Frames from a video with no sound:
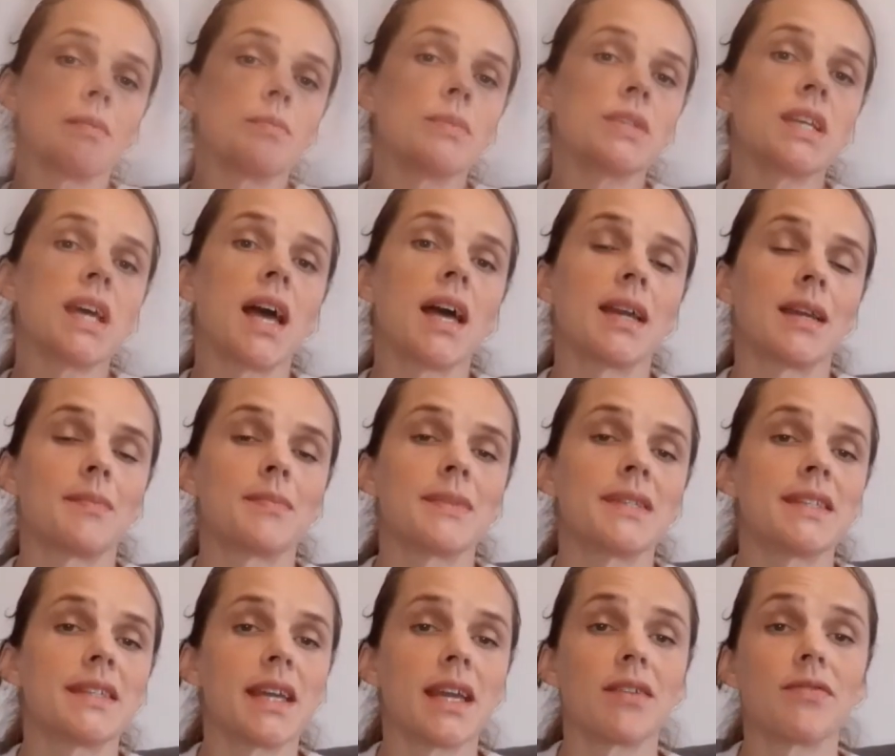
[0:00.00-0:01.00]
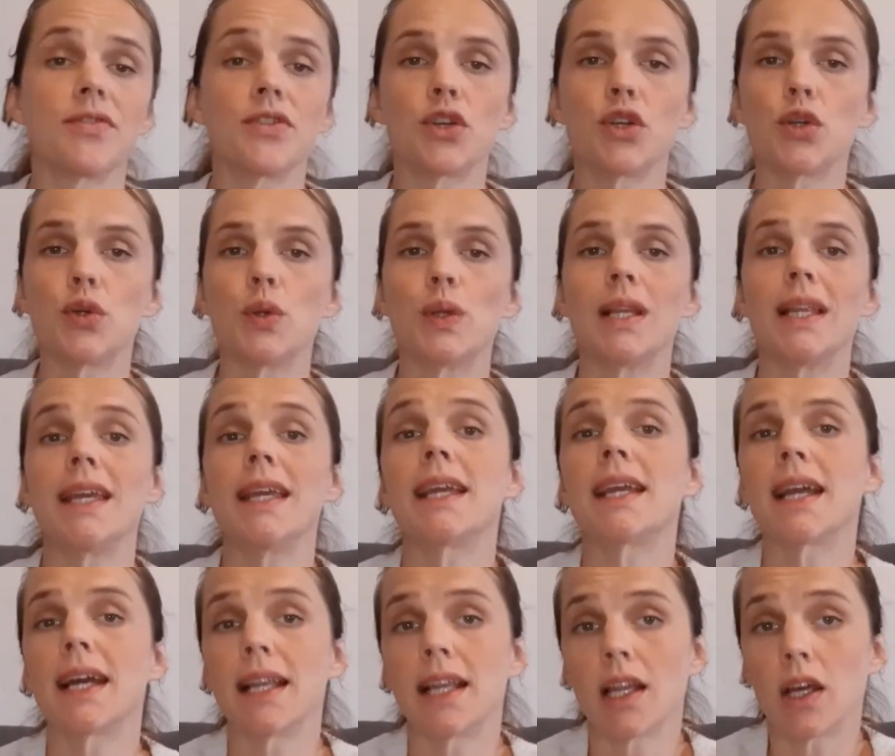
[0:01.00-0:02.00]
Sometimes if you
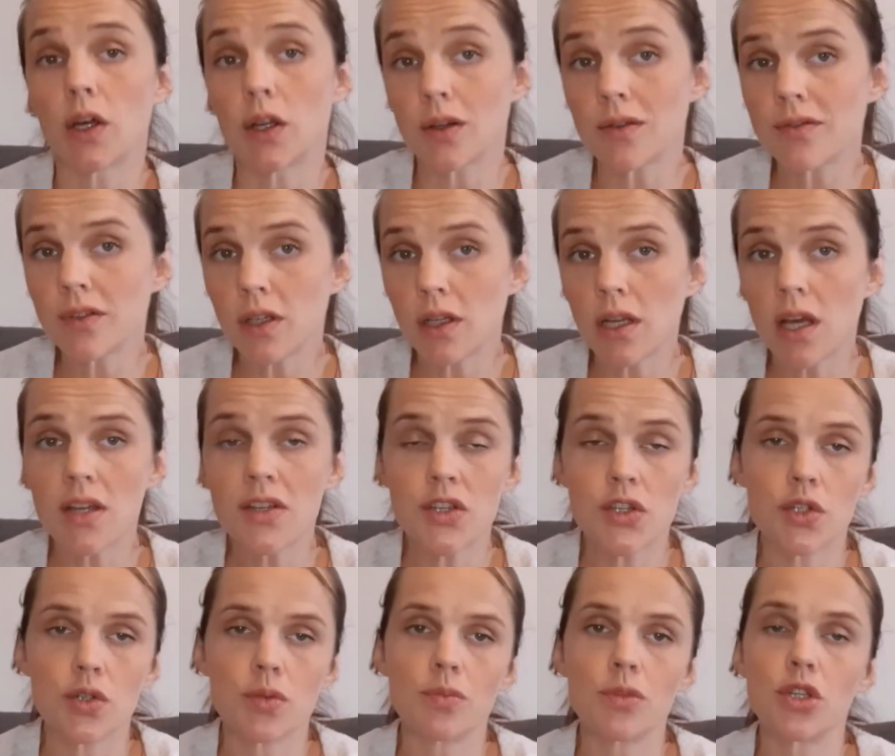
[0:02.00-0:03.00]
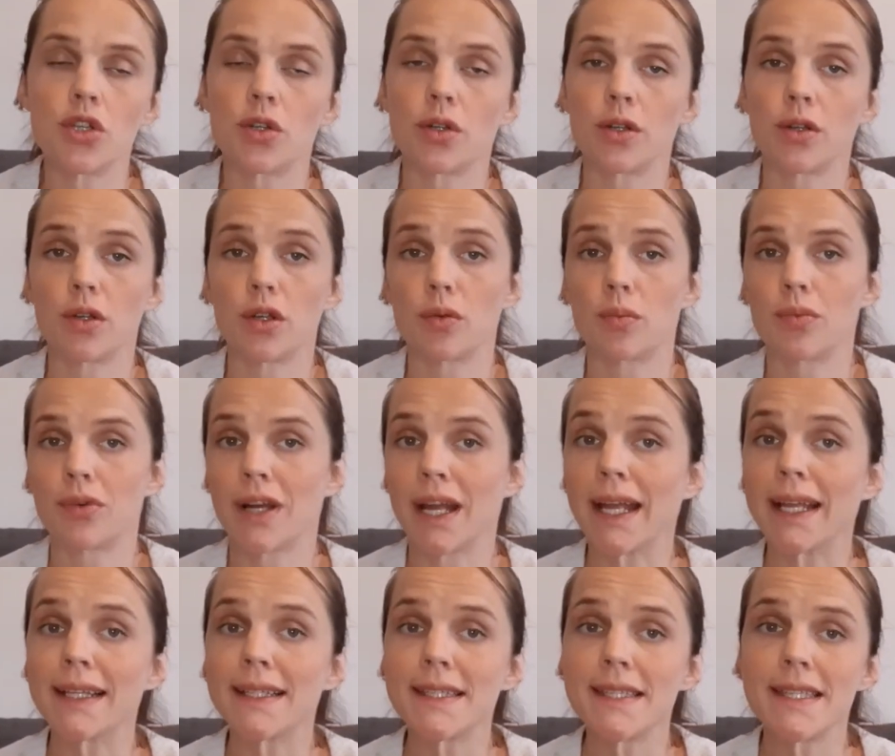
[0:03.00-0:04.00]
leak a lot of colostrum during your
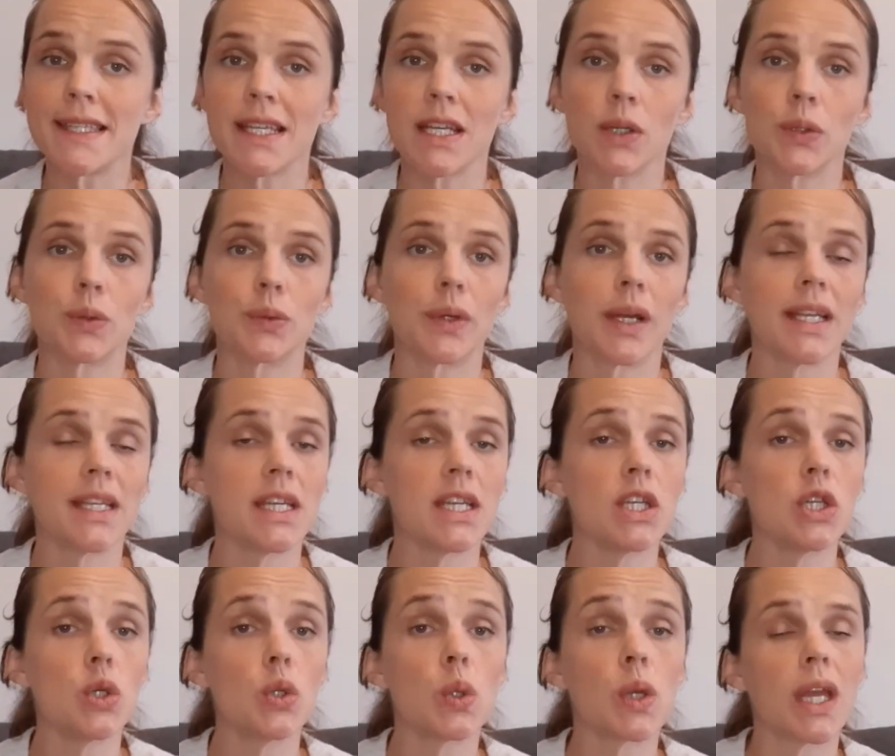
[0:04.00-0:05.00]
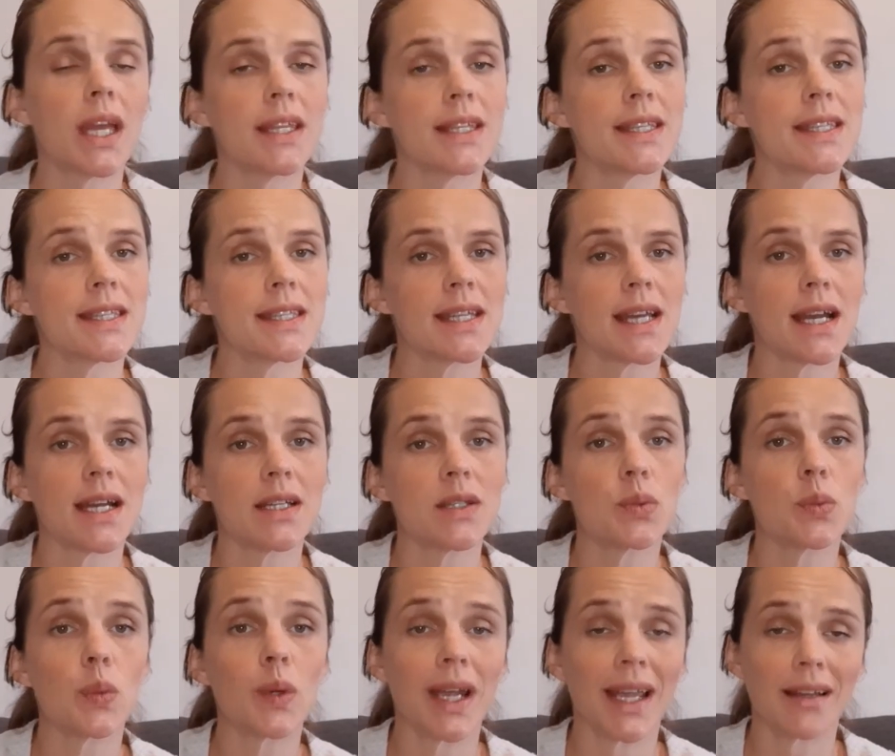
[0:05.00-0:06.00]
pregnancy already, you can
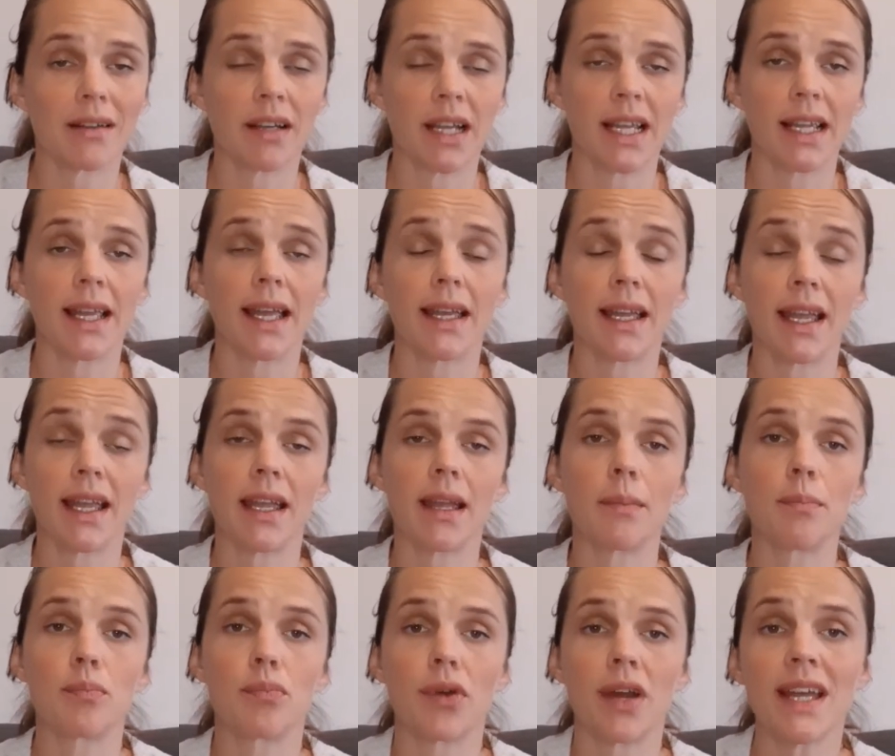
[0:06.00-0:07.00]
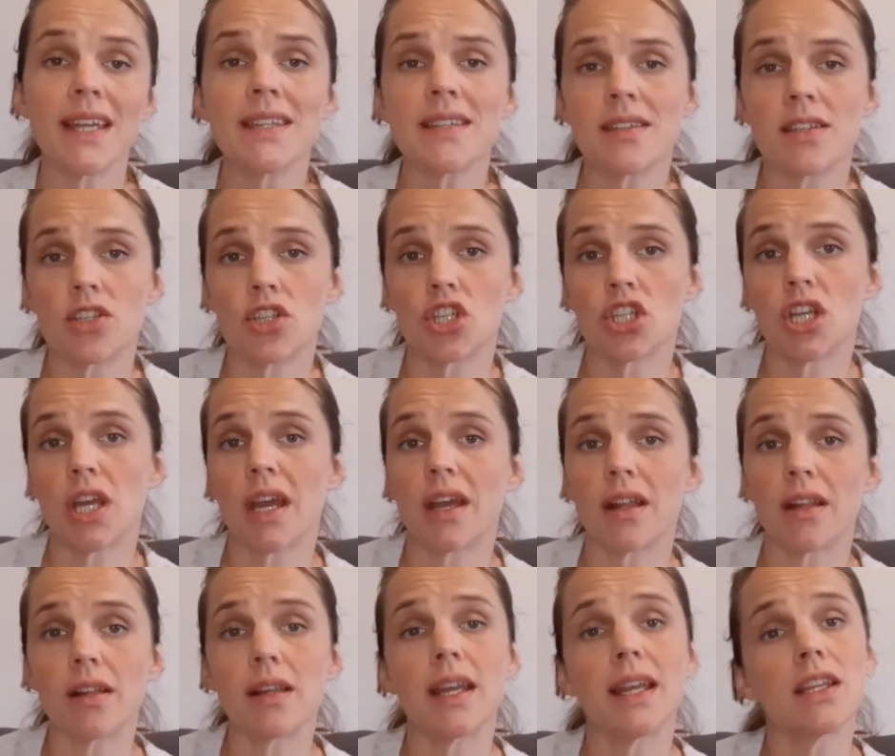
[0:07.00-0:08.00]
start wearing a breast
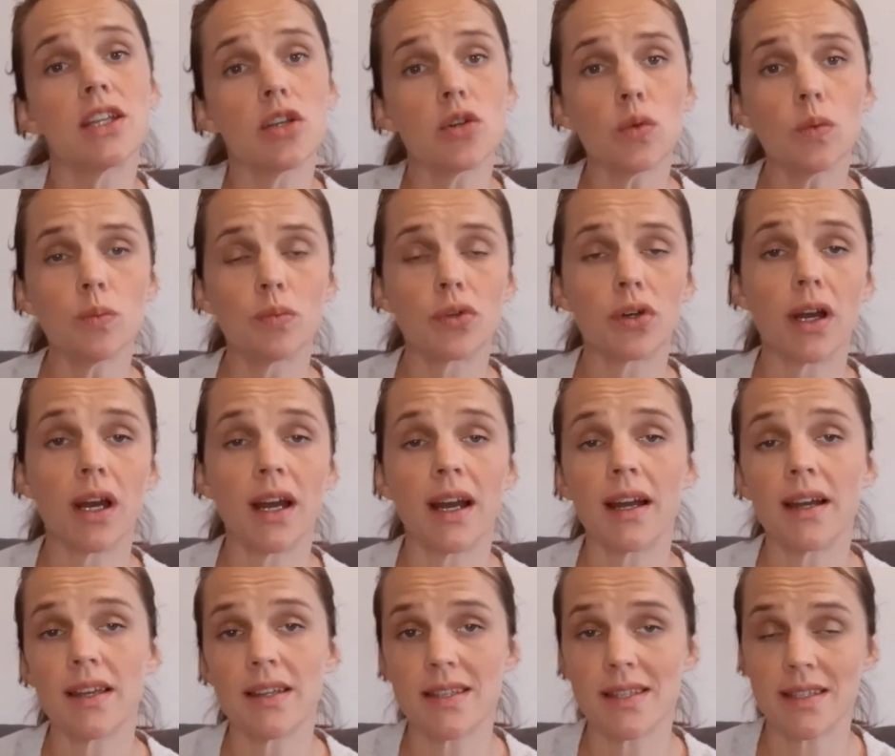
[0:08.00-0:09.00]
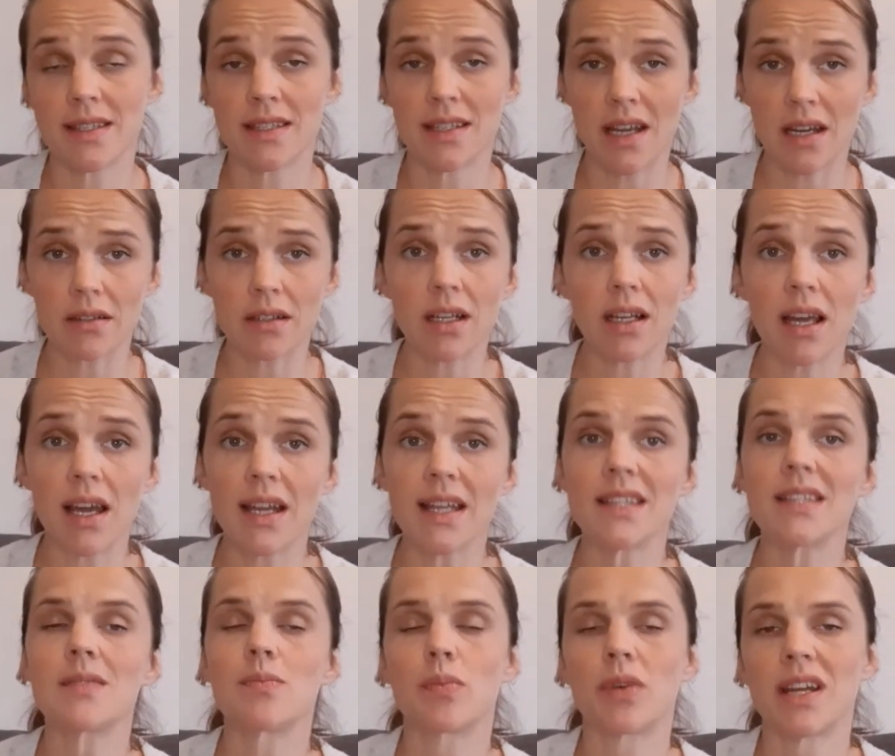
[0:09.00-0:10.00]
shell in your bra, a
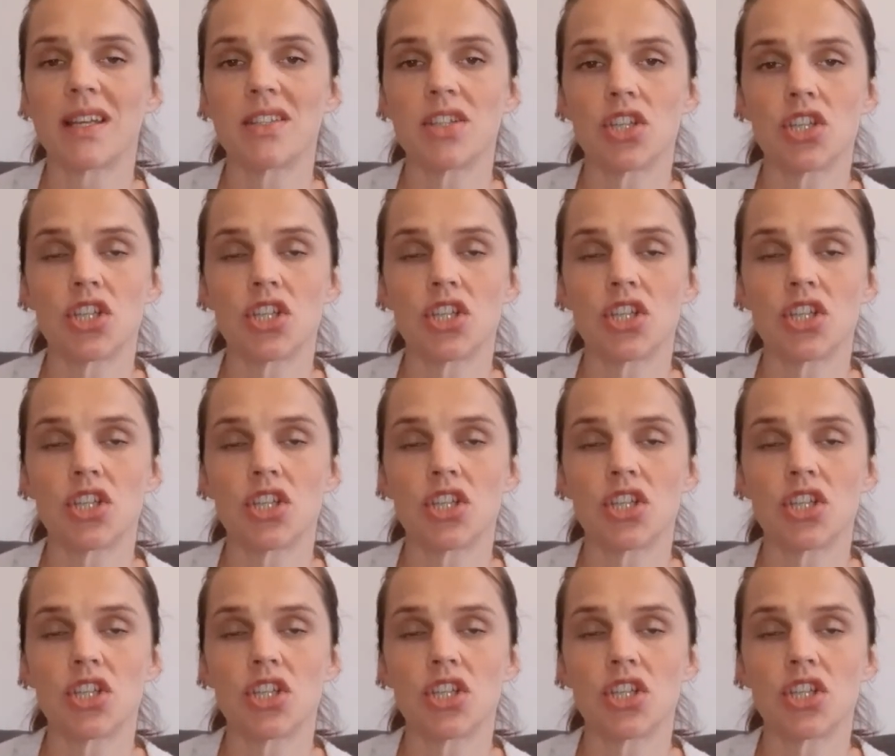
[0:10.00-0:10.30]
sterilized breast